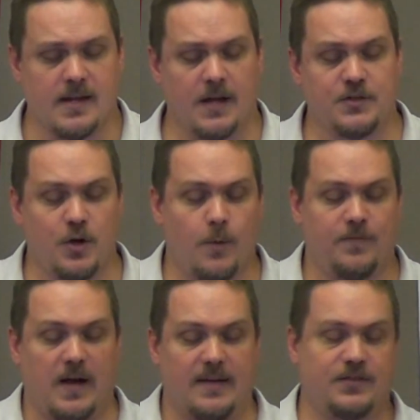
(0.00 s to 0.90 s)
Now,
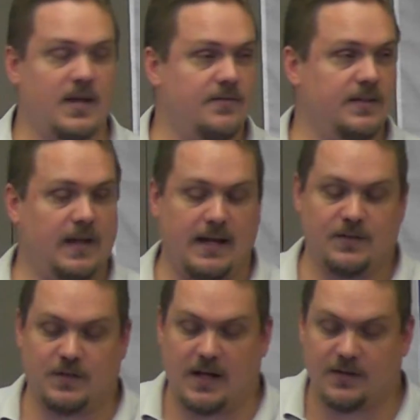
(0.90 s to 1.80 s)
Job
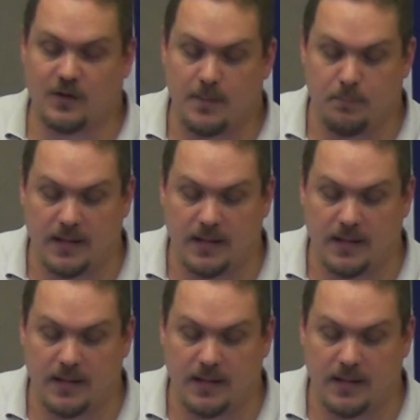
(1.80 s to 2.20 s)
5:17 says,